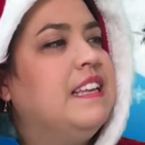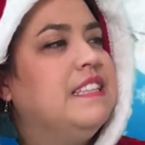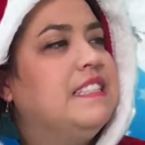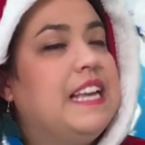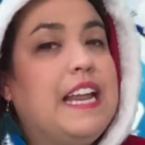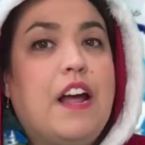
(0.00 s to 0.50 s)

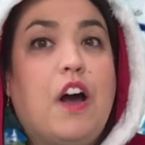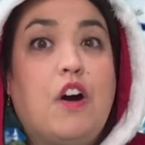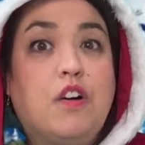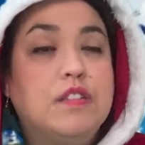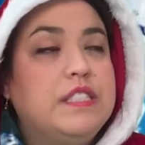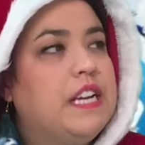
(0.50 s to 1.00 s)
Santa
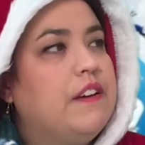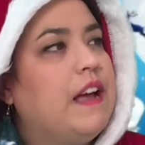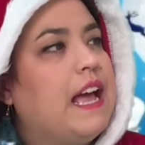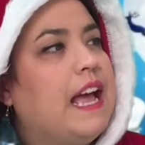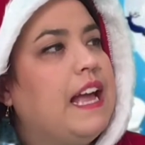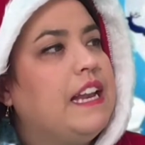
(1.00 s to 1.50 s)
also
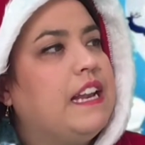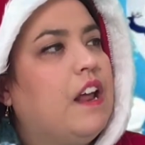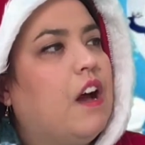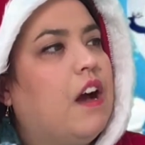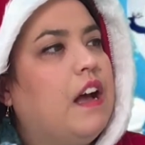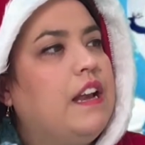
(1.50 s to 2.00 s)
had an
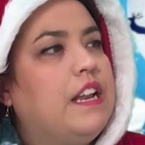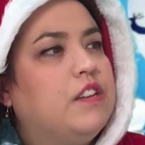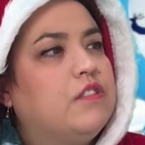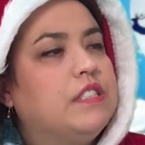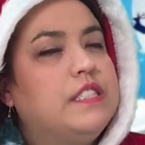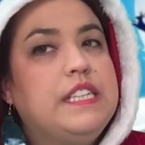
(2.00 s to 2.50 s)
odd
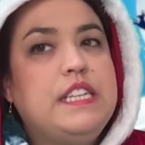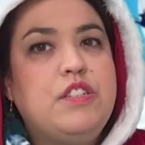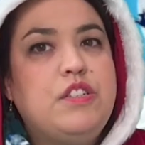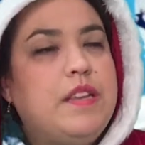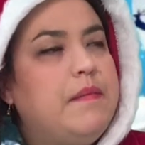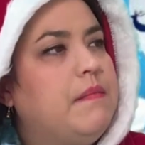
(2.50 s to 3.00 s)
interest in
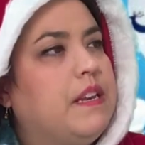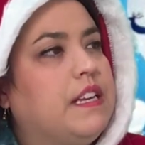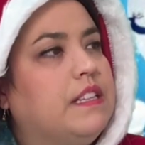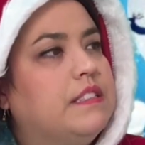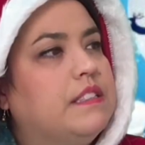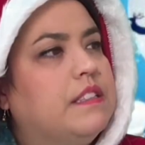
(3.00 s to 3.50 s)

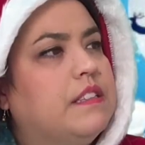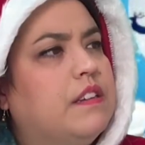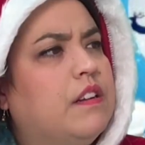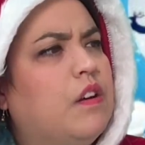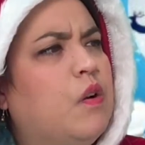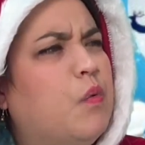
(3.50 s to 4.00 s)
chimneys.
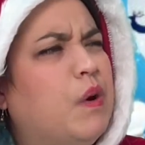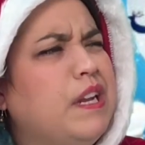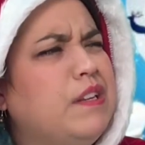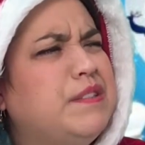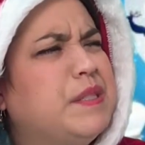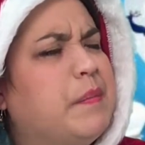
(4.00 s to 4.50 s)
What do
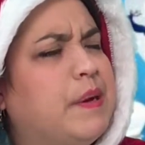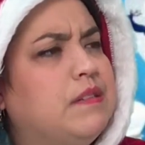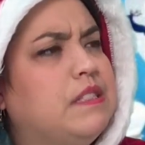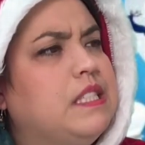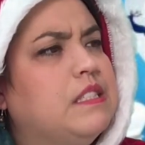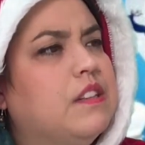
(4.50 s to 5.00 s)
you
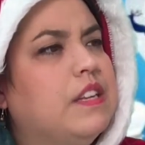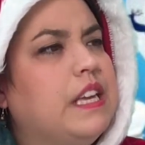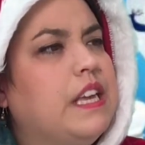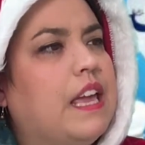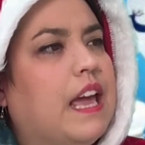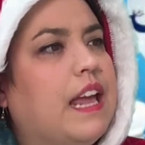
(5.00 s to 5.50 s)
suppose he's
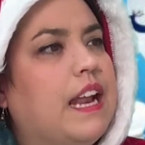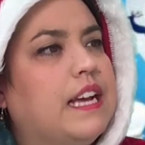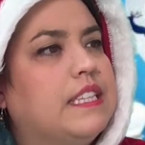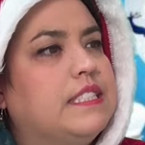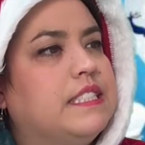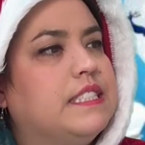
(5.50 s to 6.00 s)
looking at?
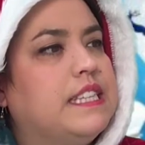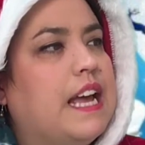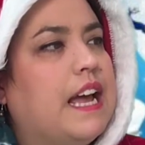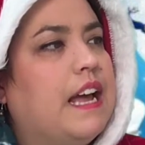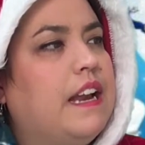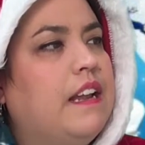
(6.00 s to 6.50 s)
asked his
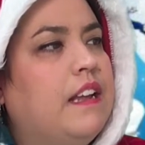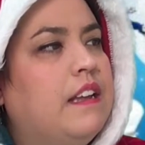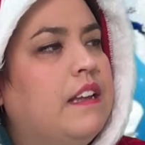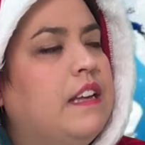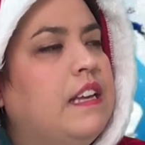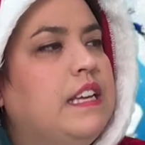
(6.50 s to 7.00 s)
dad.
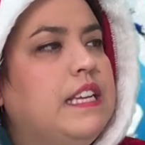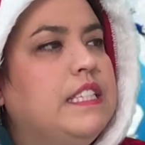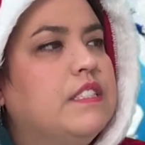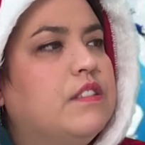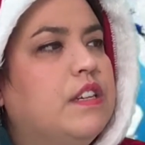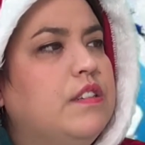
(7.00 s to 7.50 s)

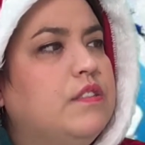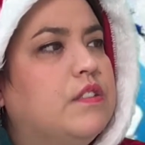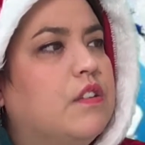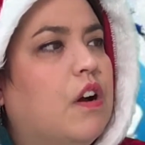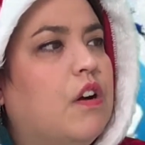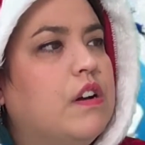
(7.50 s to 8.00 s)
His clothes
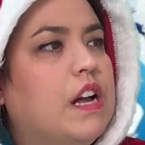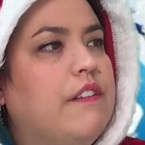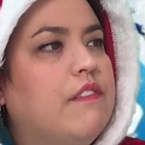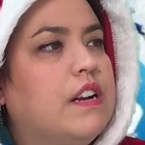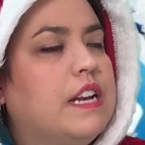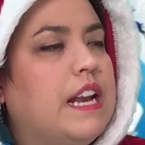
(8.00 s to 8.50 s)
are all
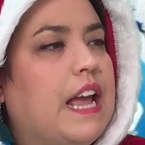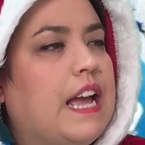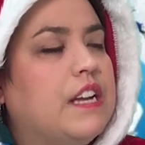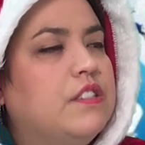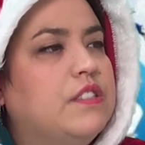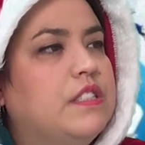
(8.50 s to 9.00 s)
covered in
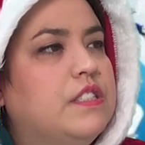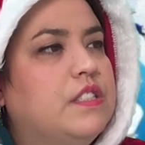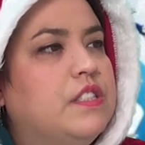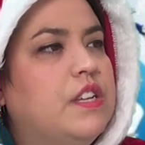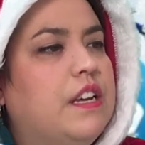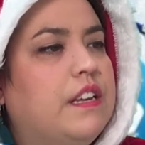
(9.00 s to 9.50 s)
ashes and
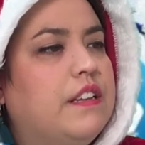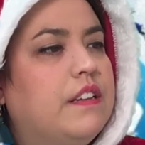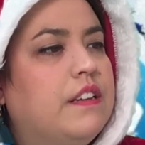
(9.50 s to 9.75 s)
soot.